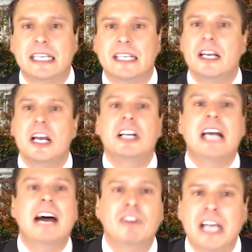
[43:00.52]
and
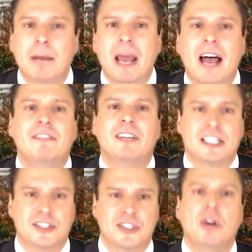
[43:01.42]
covering up
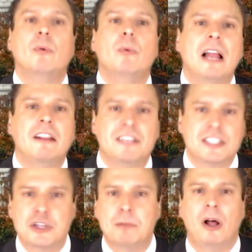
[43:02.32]
evidence relevant
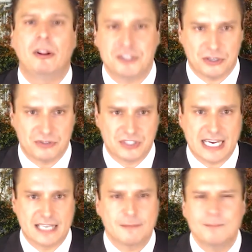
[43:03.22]
to the Paula Jones
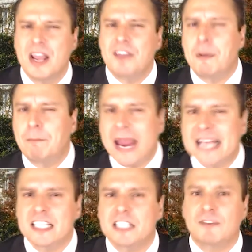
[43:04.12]
case. The
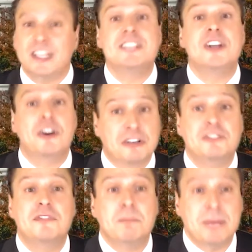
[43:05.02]
basis for these articles
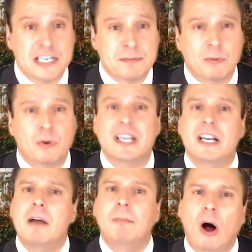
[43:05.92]
of impeachment were that
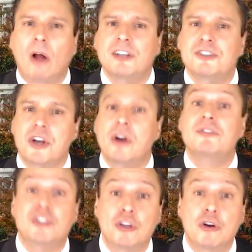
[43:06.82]
Paula
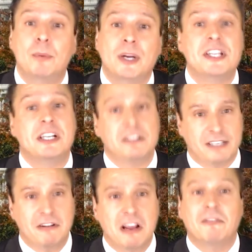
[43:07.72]
Jones sued President
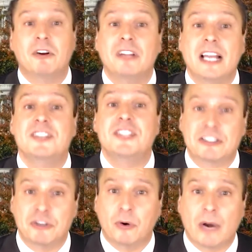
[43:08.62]
Clinton for alleged
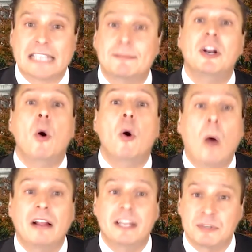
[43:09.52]
sexual harassment
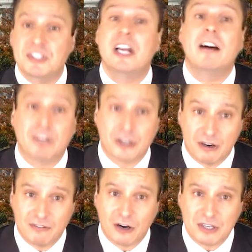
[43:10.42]
while he was governor
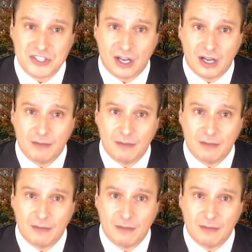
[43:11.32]
of Arkansas.